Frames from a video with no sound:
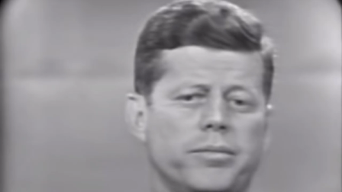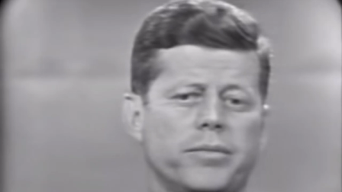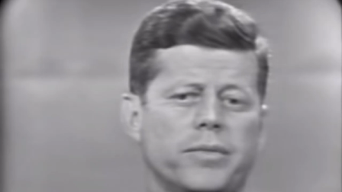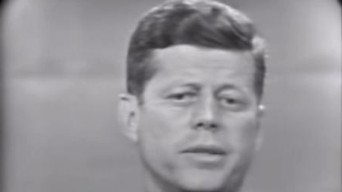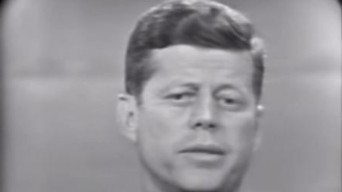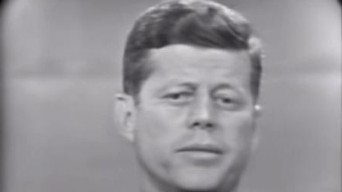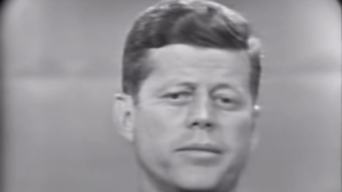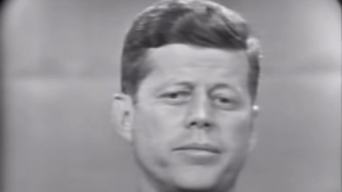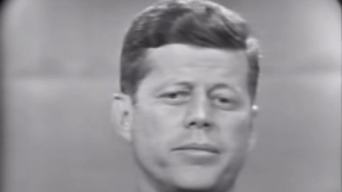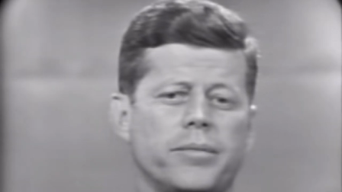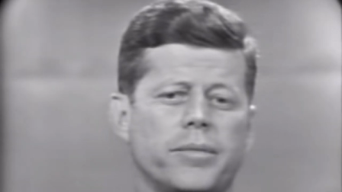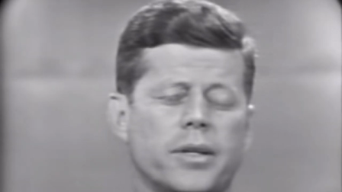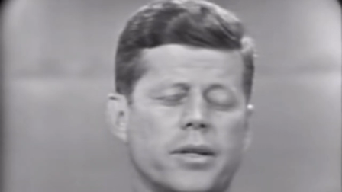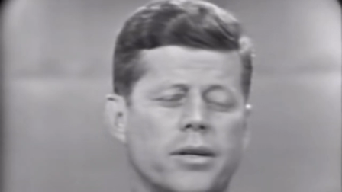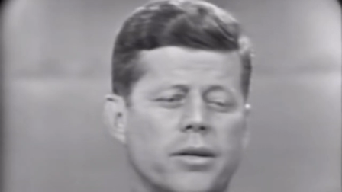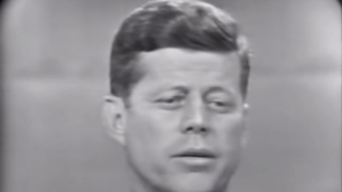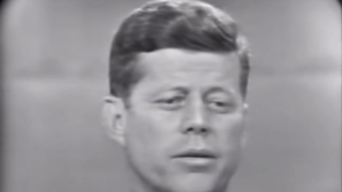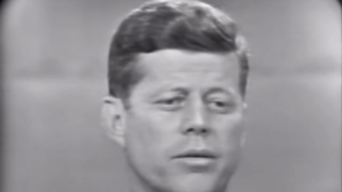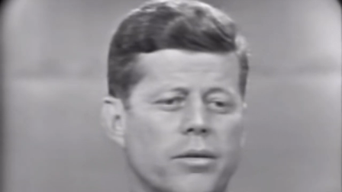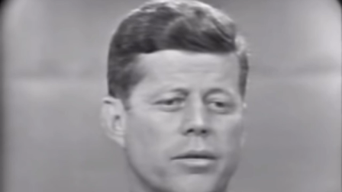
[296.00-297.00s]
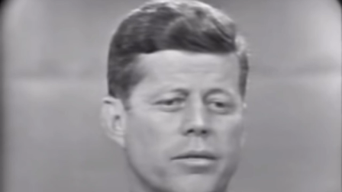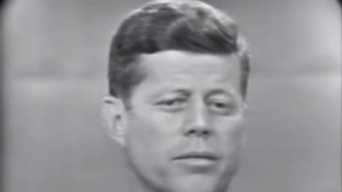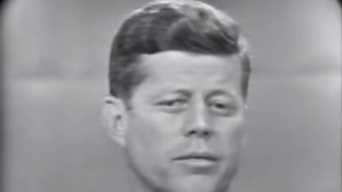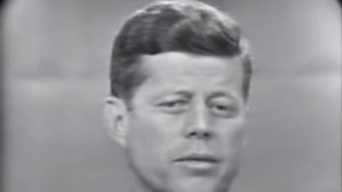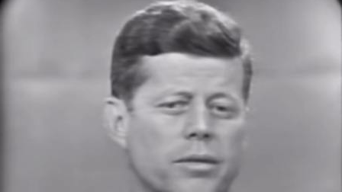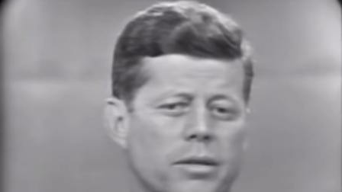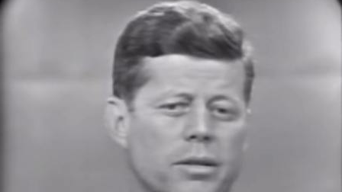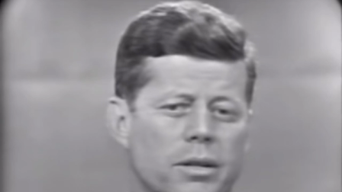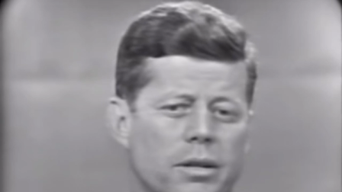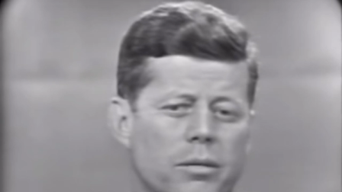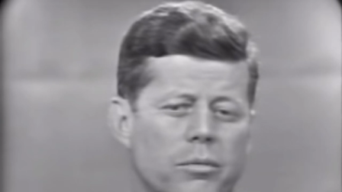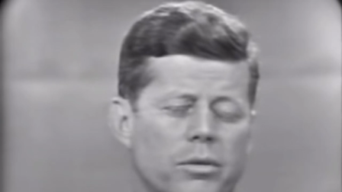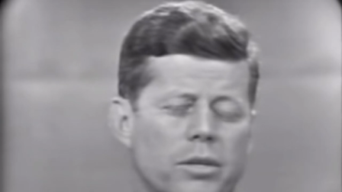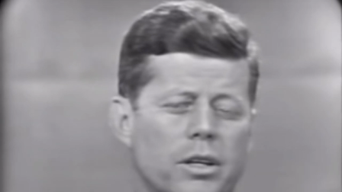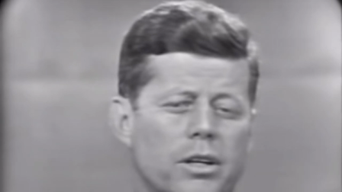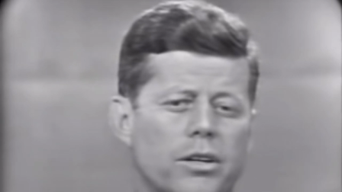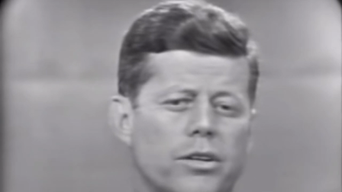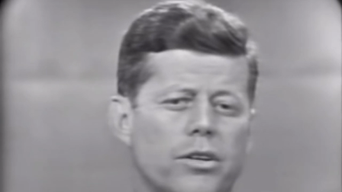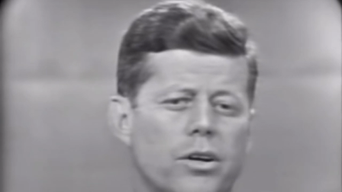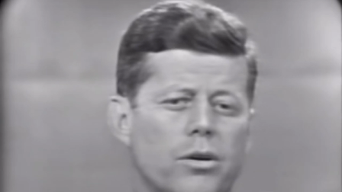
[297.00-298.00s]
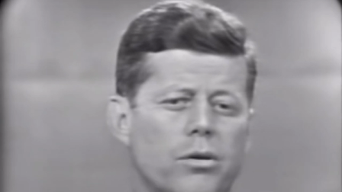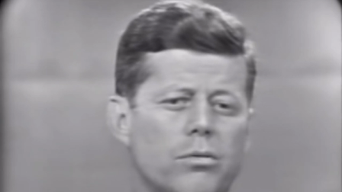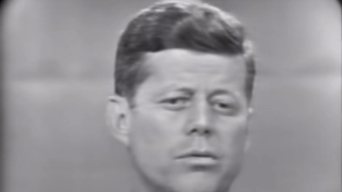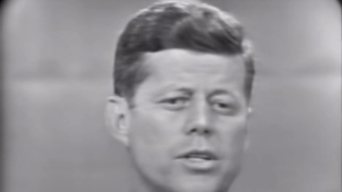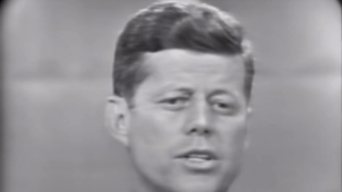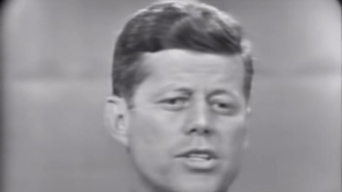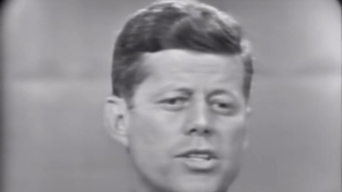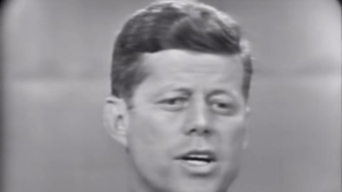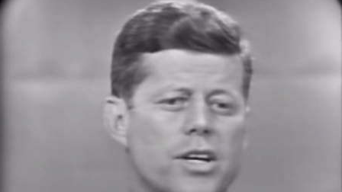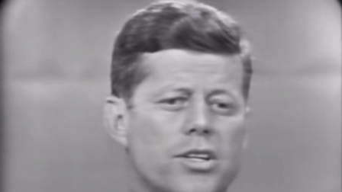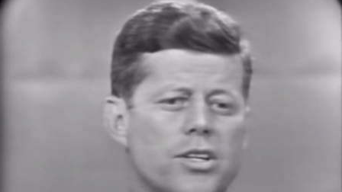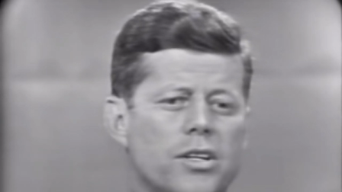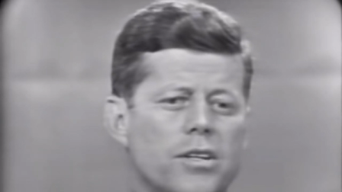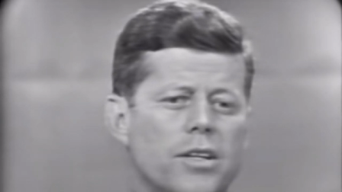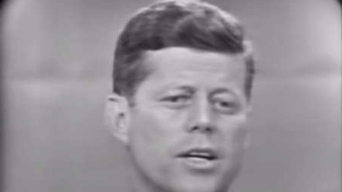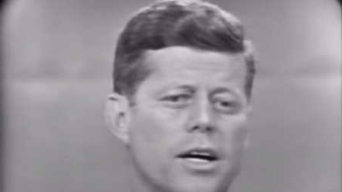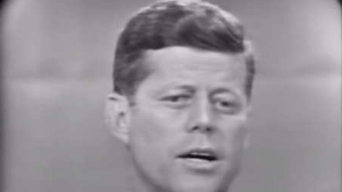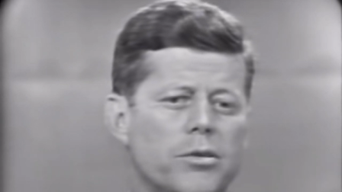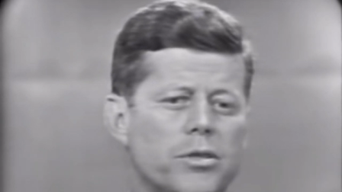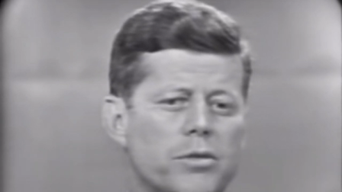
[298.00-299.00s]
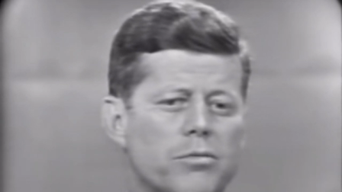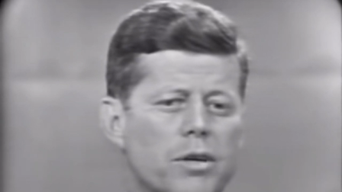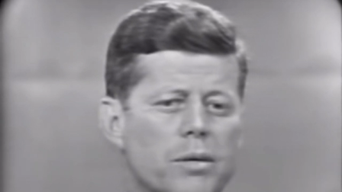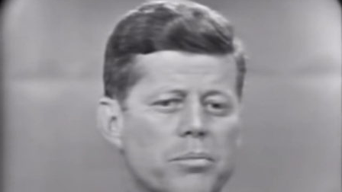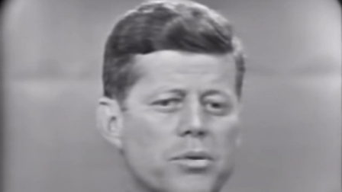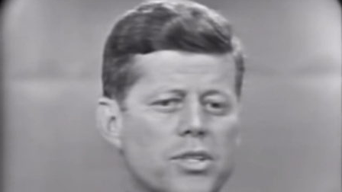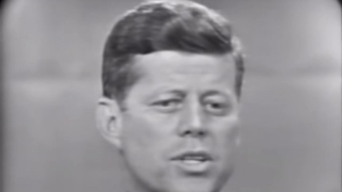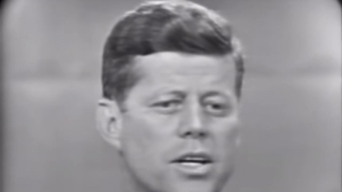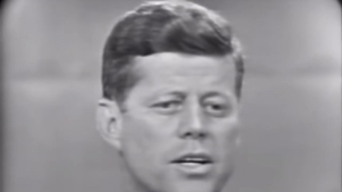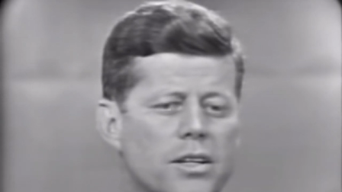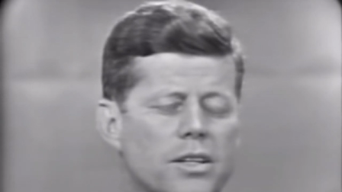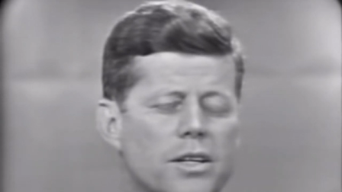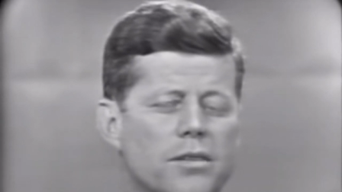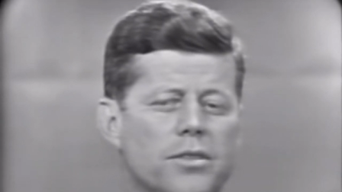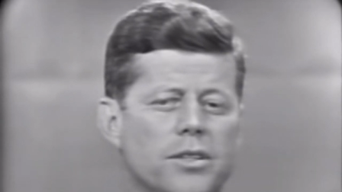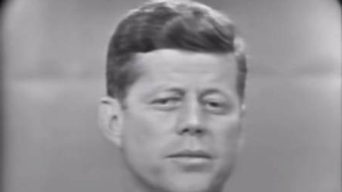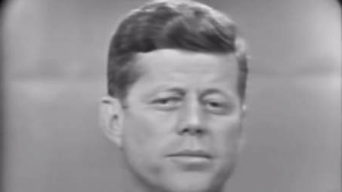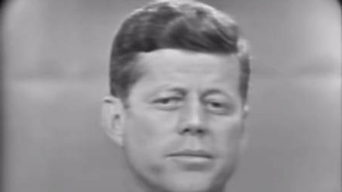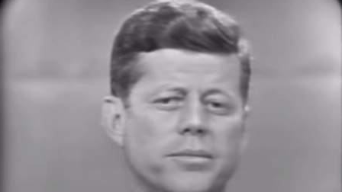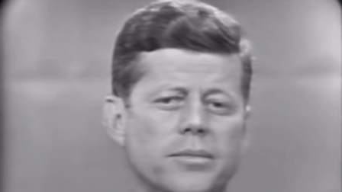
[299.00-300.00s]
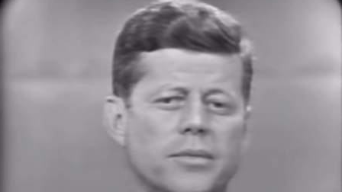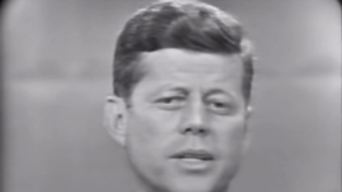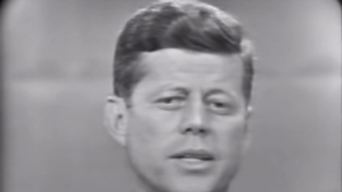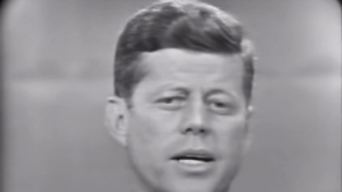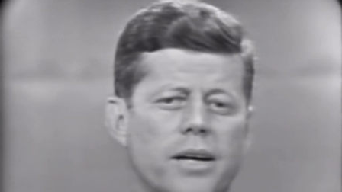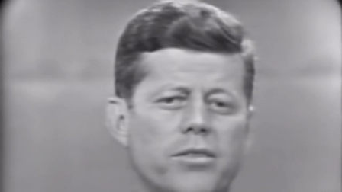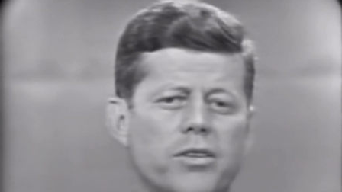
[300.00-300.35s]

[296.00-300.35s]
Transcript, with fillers: Kennedy simply looked more attractive, and a lot of people now